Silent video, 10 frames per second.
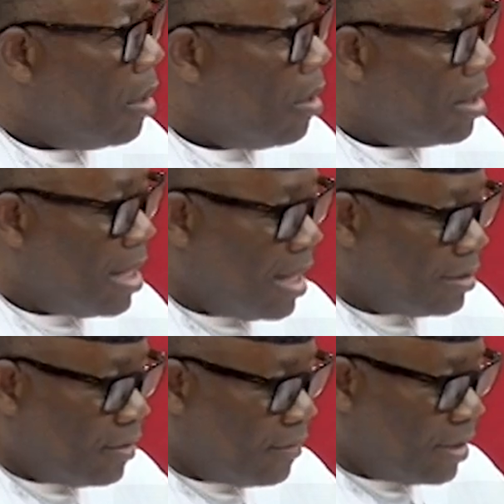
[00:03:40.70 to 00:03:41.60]

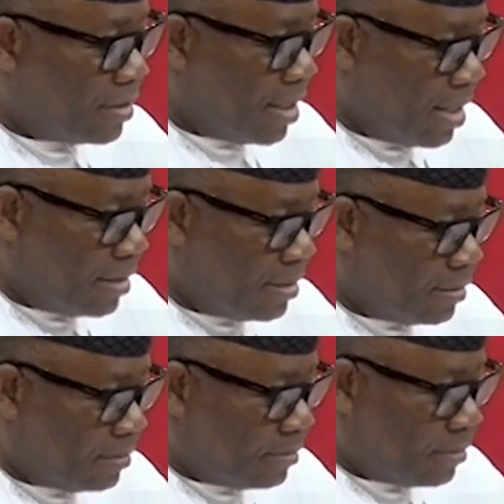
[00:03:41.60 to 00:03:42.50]
orders of the Senate
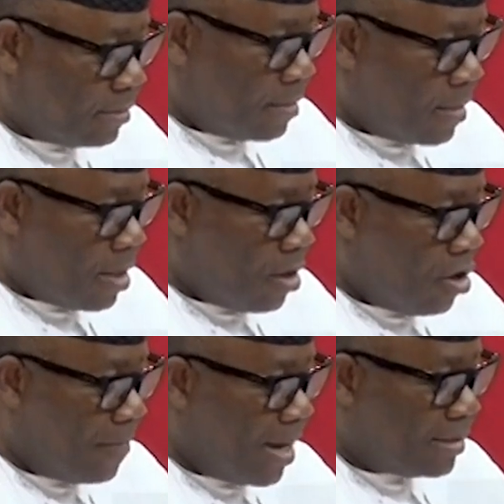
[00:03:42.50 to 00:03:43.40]

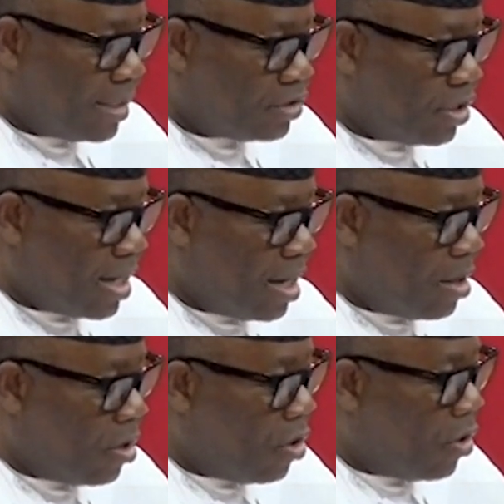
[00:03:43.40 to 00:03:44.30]
or by
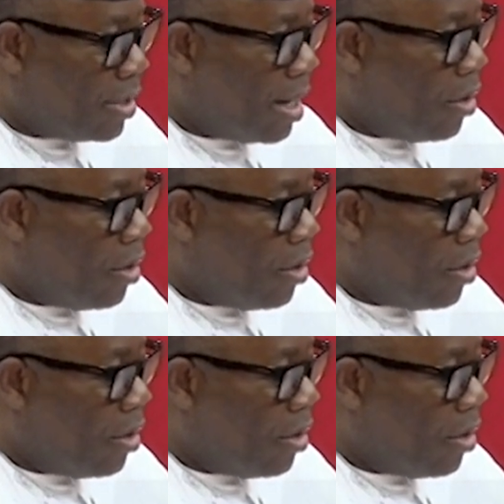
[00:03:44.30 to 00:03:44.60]
sessional or other